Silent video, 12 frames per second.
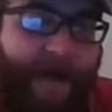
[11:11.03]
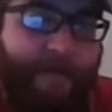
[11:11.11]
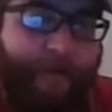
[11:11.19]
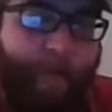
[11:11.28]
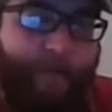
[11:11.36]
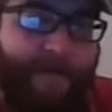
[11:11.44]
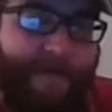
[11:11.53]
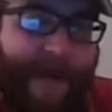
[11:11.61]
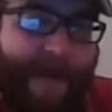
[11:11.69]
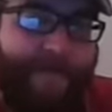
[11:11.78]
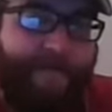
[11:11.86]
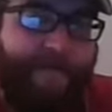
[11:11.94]
don't
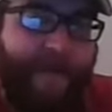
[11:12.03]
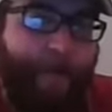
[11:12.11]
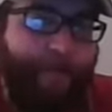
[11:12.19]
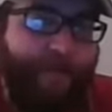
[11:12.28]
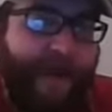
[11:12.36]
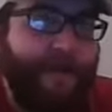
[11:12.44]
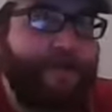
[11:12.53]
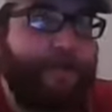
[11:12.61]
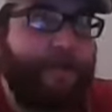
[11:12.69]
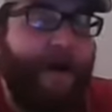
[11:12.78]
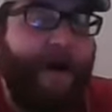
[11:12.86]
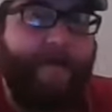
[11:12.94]
like the fickle
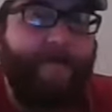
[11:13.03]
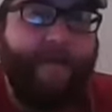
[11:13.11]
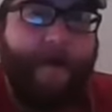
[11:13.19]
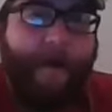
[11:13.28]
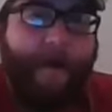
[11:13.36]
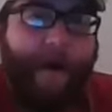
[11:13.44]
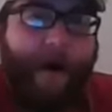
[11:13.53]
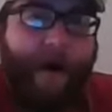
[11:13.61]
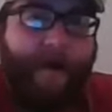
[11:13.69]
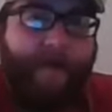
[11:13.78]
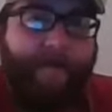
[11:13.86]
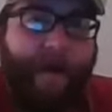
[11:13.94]
nature
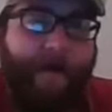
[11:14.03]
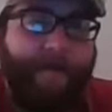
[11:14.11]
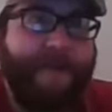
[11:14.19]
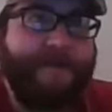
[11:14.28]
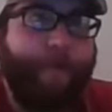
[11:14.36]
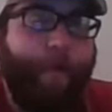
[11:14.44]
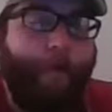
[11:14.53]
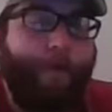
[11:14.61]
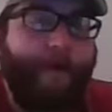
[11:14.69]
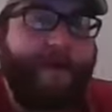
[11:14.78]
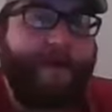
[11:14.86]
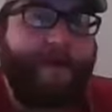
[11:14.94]
of these
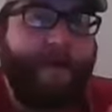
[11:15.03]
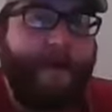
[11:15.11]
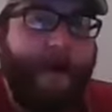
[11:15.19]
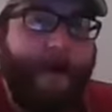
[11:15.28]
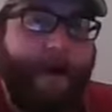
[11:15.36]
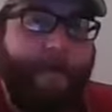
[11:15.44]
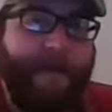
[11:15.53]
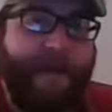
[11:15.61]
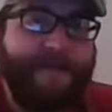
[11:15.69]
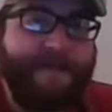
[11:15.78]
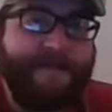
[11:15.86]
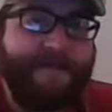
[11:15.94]
corporate
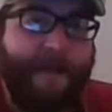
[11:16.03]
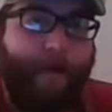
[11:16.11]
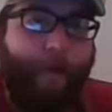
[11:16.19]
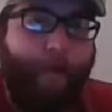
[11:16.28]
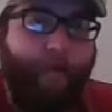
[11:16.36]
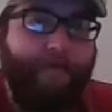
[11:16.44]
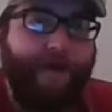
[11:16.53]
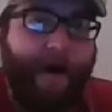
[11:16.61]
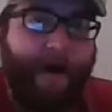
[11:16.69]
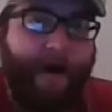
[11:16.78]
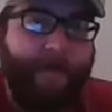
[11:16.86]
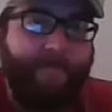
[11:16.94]
places that hold
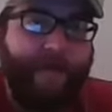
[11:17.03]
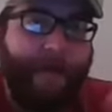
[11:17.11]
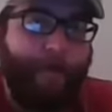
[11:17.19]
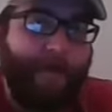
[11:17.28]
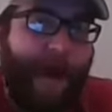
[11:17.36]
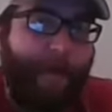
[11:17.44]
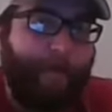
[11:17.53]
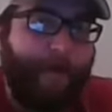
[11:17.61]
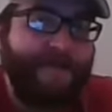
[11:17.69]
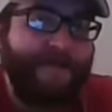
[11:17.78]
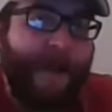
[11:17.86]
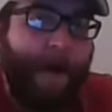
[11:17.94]
video
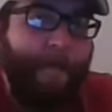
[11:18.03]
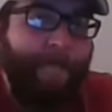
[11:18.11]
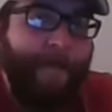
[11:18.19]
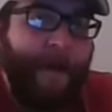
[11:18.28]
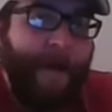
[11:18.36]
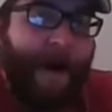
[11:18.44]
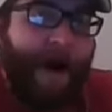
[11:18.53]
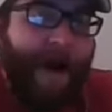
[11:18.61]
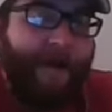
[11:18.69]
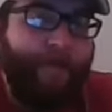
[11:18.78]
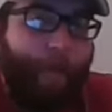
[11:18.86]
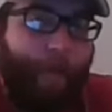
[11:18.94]
libraries now.
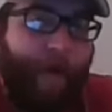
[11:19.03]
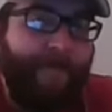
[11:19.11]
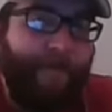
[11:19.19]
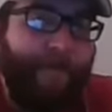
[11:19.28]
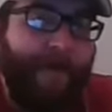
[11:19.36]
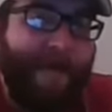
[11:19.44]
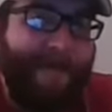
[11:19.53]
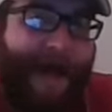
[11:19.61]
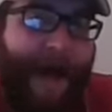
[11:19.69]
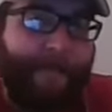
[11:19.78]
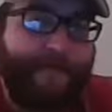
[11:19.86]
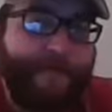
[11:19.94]
I don't want them to
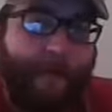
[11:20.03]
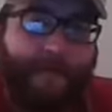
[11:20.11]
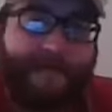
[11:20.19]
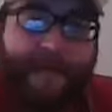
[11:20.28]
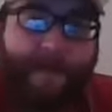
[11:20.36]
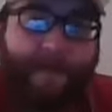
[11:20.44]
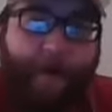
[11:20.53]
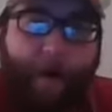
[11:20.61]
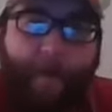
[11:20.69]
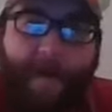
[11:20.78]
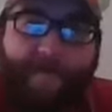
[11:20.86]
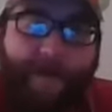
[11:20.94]
collapse and all of a sudden
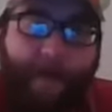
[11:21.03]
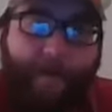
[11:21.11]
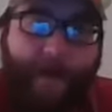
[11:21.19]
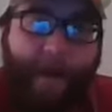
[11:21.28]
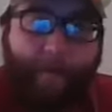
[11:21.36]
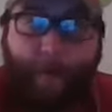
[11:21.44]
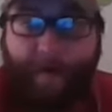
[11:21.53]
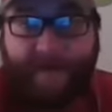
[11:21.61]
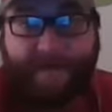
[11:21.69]
all my video library is